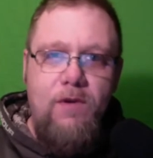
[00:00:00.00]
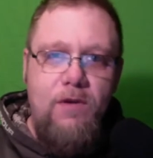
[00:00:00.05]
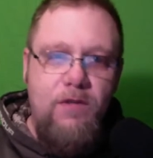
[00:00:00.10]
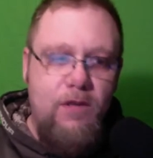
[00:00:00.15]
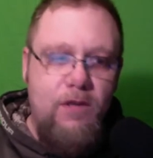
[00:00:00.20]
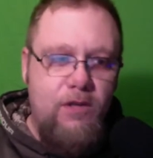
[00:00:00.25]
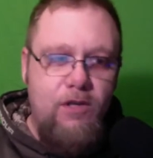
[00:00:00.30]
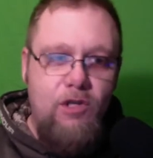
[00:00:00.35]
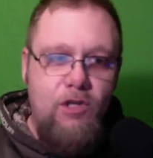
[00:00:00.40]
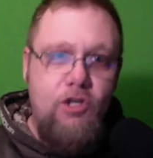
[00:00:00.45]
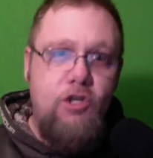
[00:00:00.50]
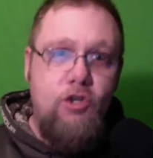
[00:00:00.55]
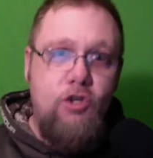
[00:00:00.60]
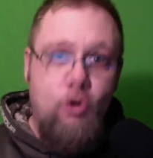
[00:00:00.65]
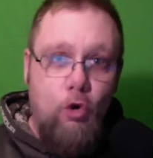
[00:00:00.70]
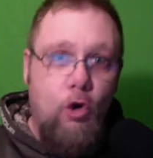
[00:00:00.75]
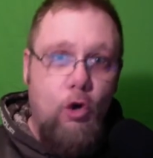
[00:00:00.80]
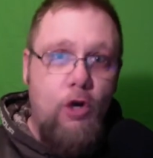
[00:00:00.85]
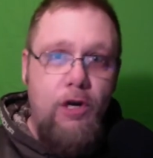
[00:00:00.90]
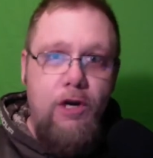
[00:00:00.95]
the
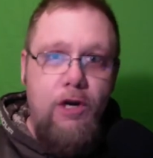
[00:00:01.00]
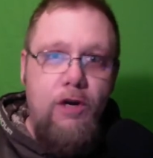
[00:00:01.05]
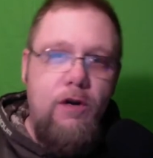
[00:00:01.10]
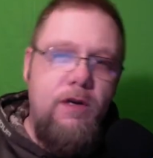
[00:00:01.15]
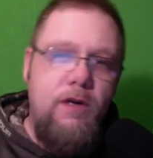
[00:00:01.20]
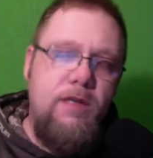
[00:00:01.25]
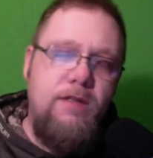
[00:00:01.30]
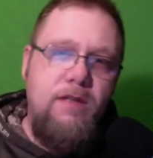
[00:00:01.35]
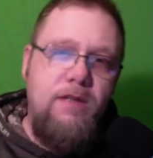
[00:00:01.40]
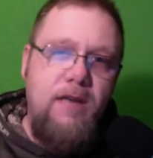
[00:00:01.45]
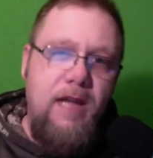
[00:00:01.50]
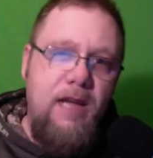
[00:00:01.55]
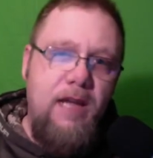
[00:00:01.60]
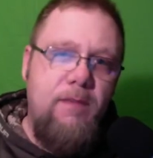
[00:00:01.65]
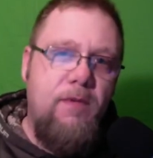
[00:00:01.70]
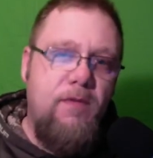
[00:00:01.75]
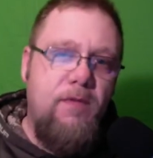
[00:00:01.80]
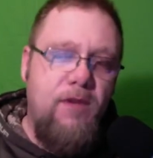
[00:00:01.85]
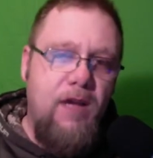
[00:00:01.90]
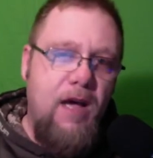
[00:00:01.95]
Destroyer is the name
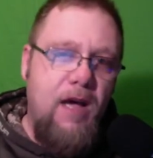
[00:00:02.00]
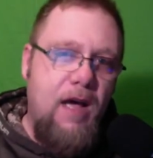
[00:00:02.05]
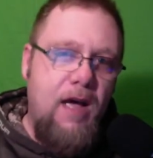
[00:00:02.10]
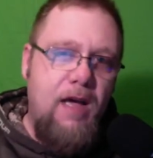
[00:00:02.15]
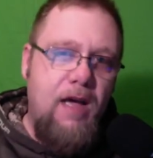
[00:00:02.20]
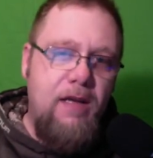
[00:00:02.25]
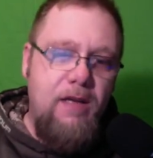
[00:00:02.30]
of the god,